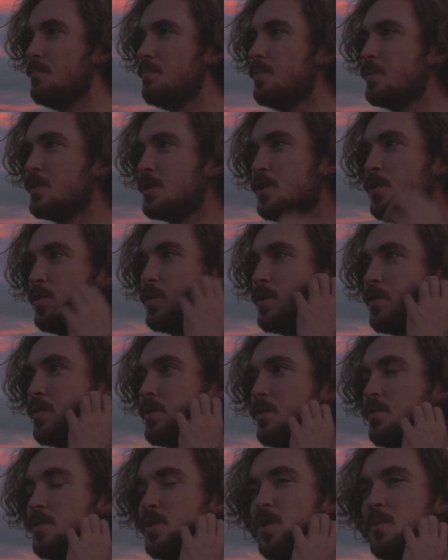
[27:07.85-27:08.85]
but you know,
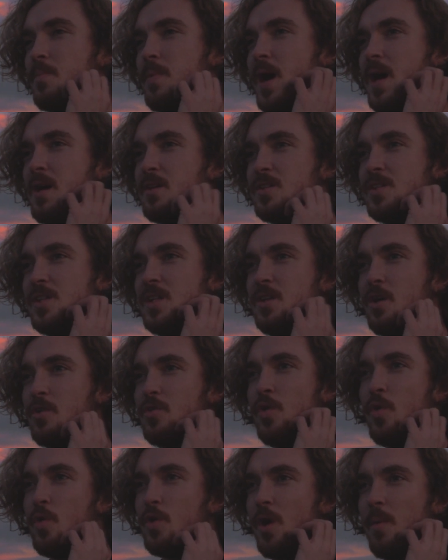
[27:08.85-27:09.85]
you're a young person and you're
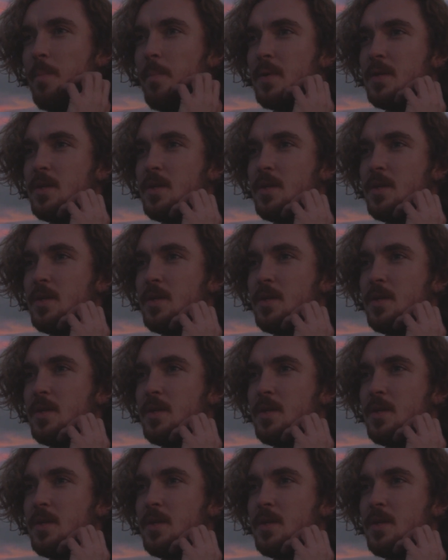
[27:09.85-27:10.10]
growing up,